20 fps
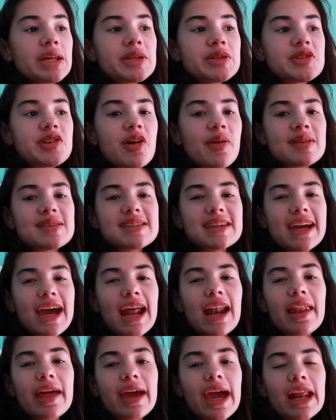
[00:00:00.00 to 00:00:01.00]
So it's
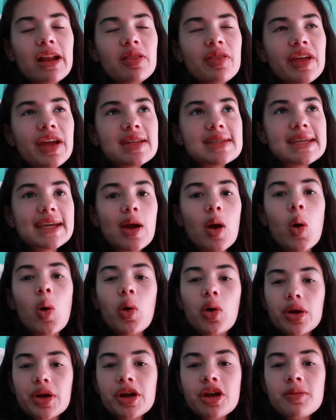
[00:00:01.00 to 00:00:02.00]
kind of like, I don't think it's like
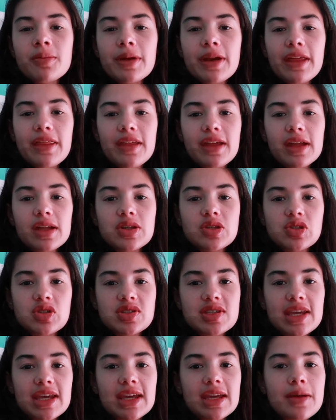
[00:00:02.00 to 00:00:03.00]
horror, but I think it's
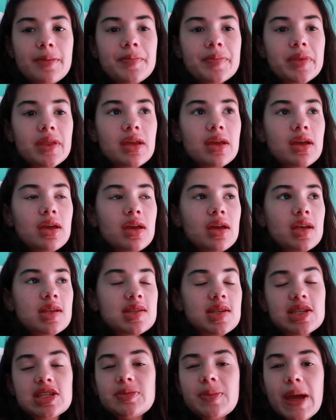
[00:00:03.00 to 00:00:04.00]
just like
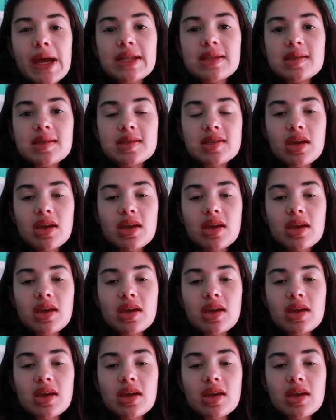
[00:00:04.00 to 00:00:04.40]
suspense.